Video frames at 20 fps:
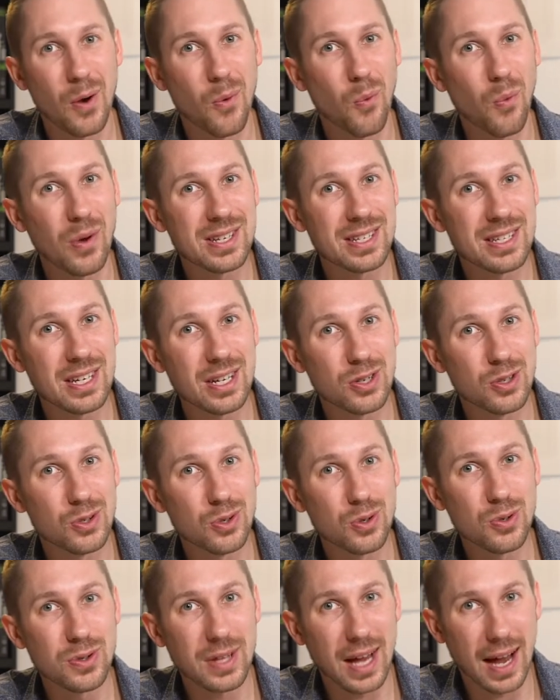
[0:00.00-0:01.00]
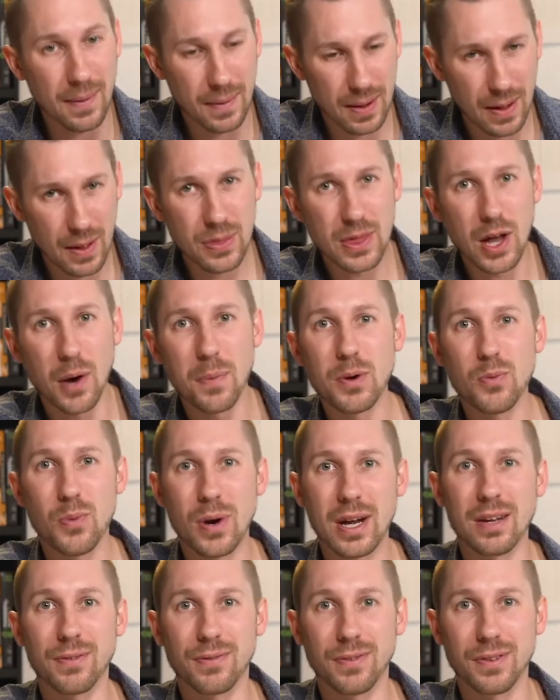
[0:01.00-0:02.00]
Once they do that, they'll be
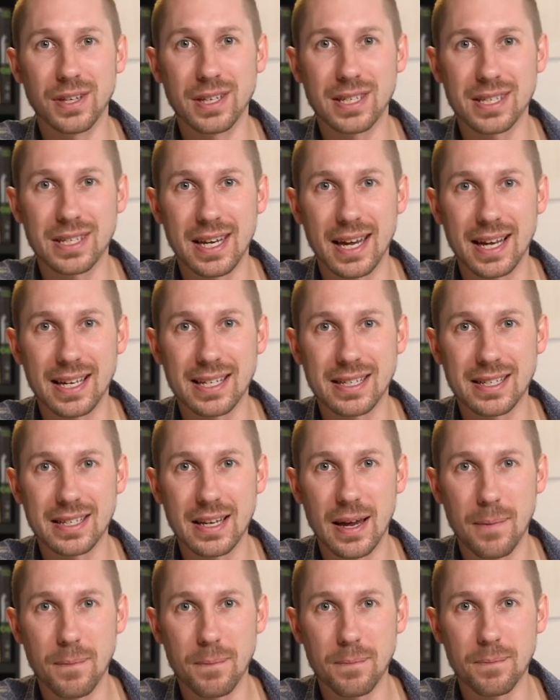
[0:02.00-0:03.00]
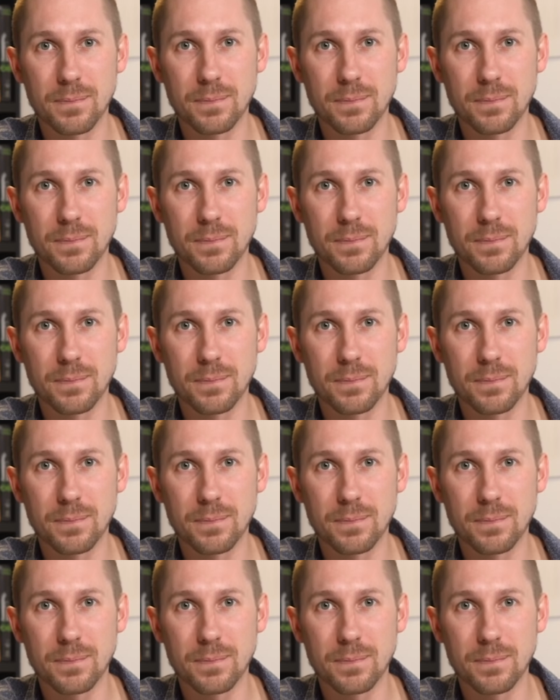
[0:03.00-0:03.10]
ready for this next step.